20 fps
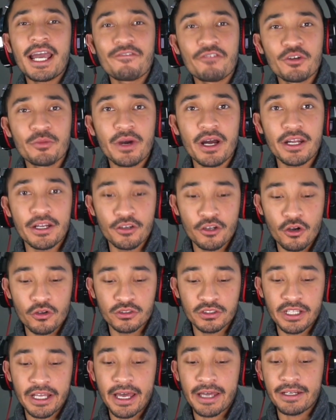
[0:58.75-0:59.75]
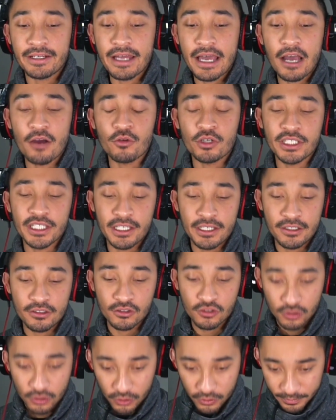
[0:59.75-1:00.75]
Everybody knows that. Now we're
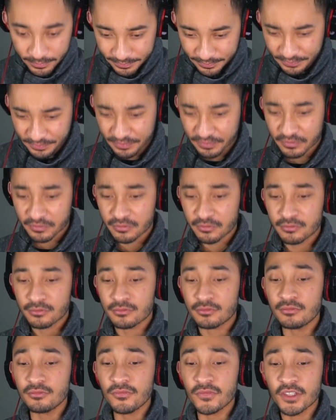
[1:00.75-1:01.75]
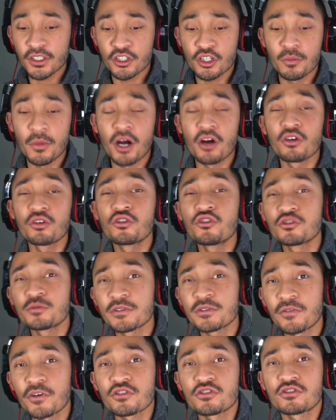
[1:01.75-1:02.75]
getting to Kamaru
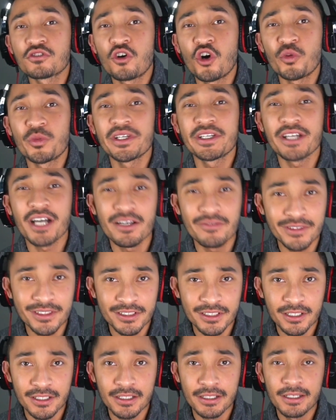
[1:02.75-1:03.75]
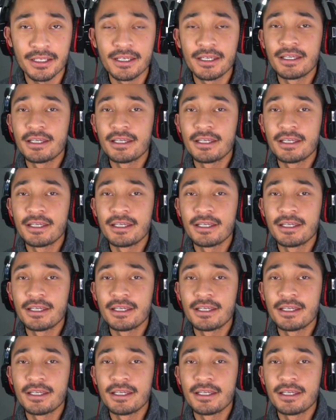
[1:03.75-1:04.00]
Usman versus Colby Covington.